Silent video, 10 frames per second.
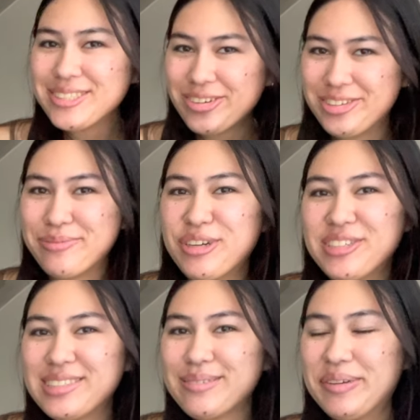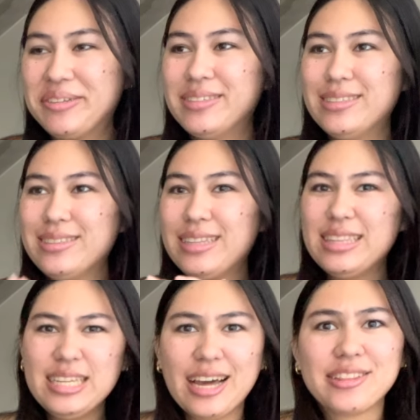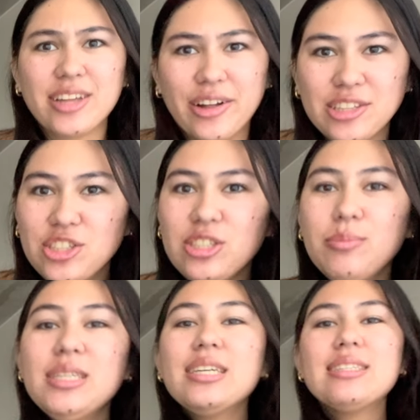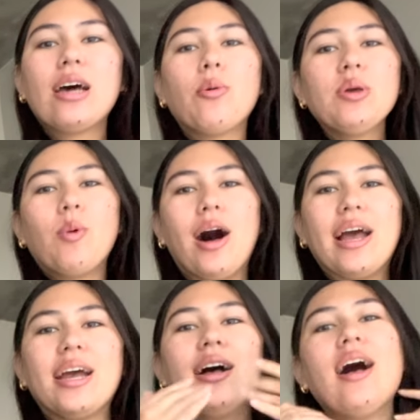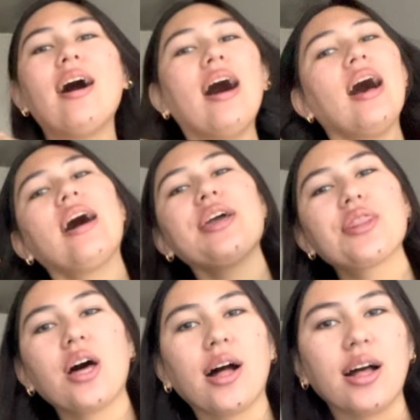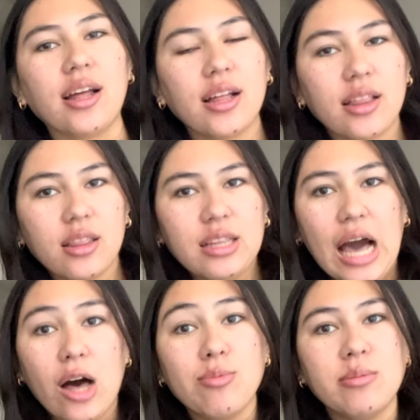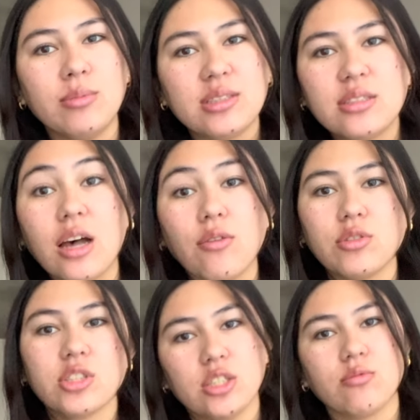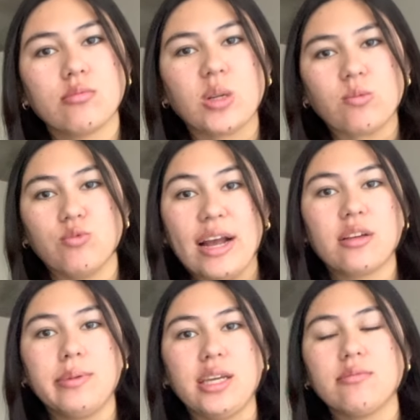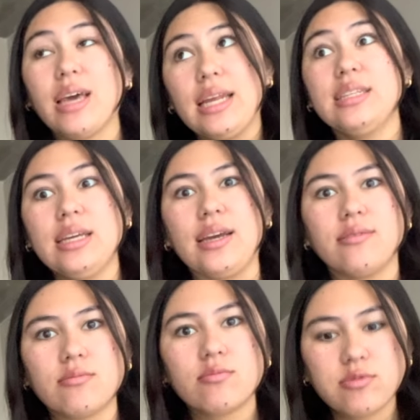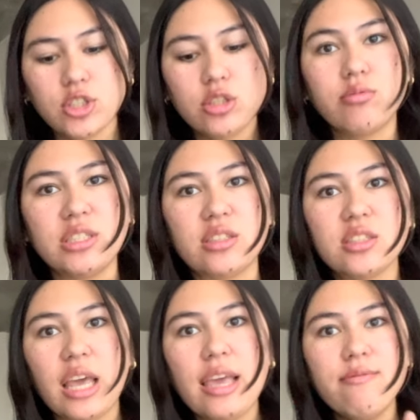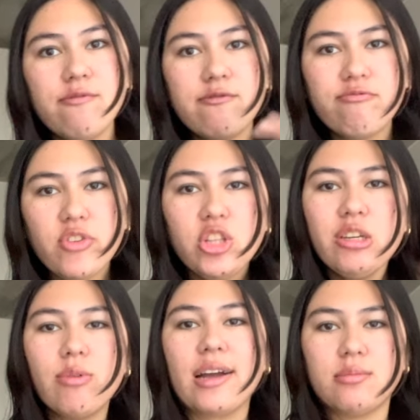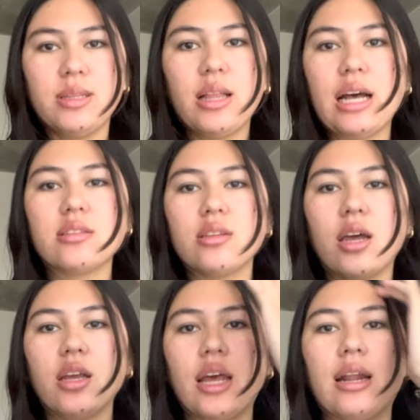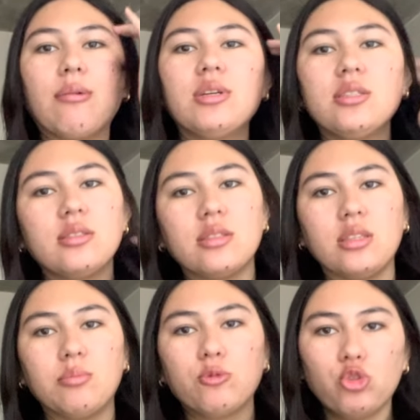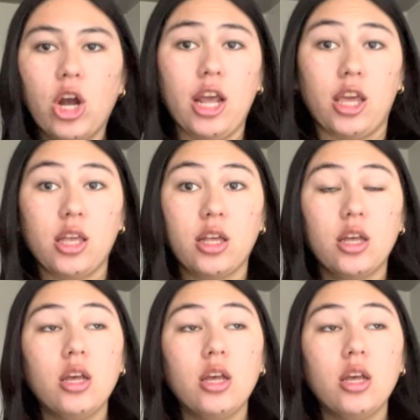tortured poets department, the anthology, because tell me why. I thought the album itself was gonna wreck me, and it did, for good reasons. It fully wrecked me last night, and I went to sleep crying.